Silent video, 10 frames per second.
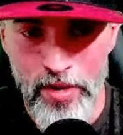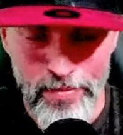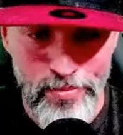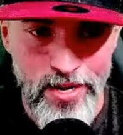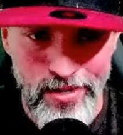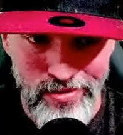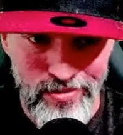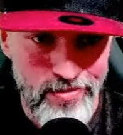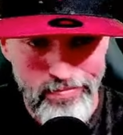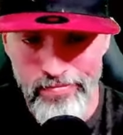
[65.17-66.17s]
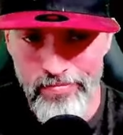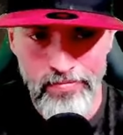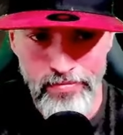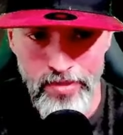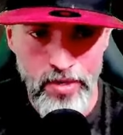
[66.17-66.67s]
play players
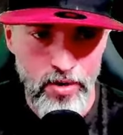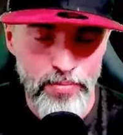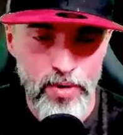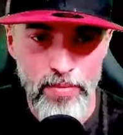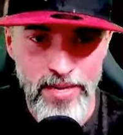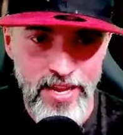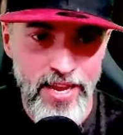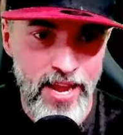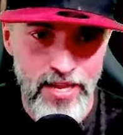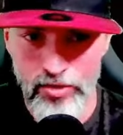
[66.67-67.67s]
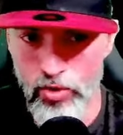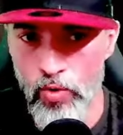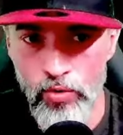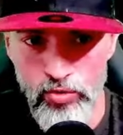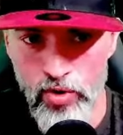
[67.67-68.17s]
you know, probably he has loads